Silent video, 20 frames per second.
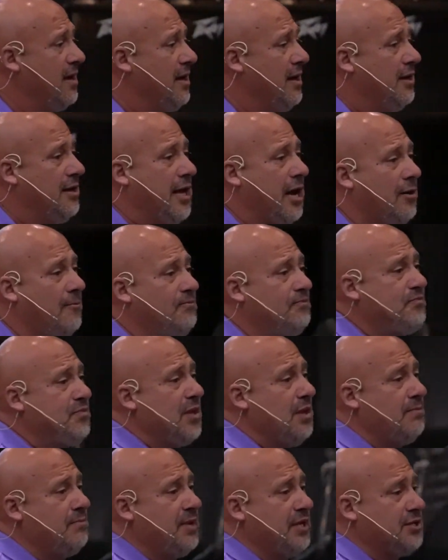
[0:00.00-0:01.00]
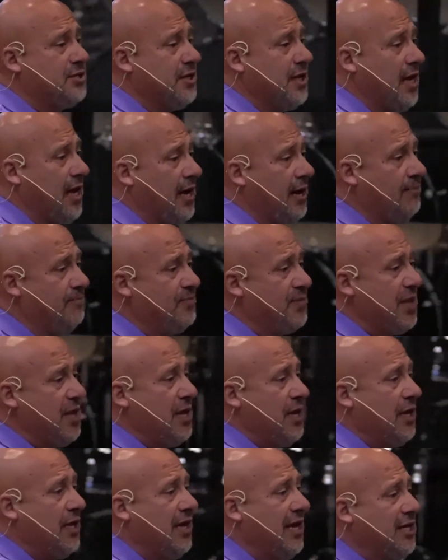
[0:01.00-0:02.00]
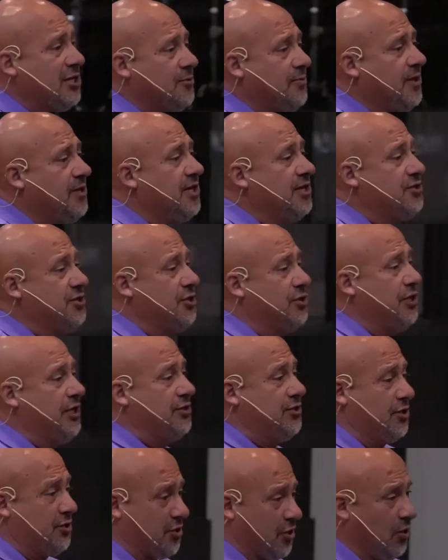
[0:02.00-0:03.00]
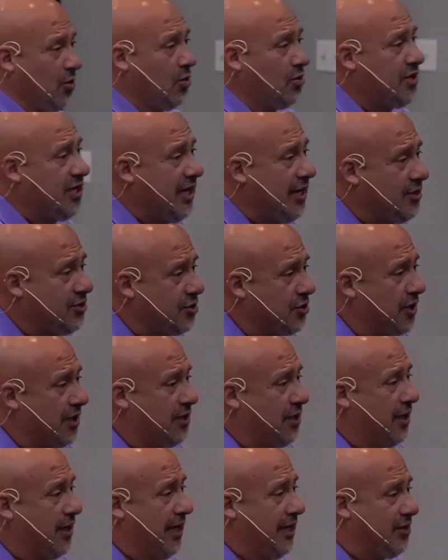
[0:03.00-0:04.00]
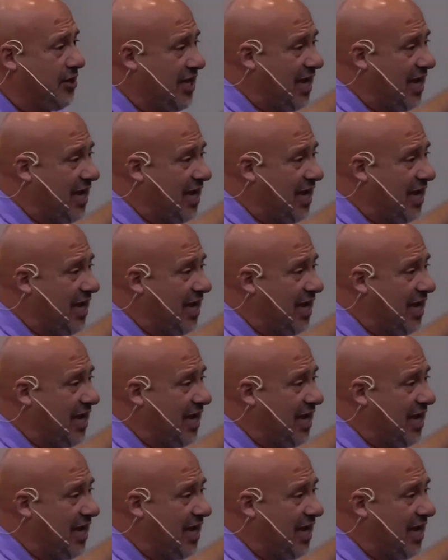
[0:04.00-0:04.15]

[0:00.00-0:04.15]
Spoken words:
Now, Elizabeth is a school teacher at the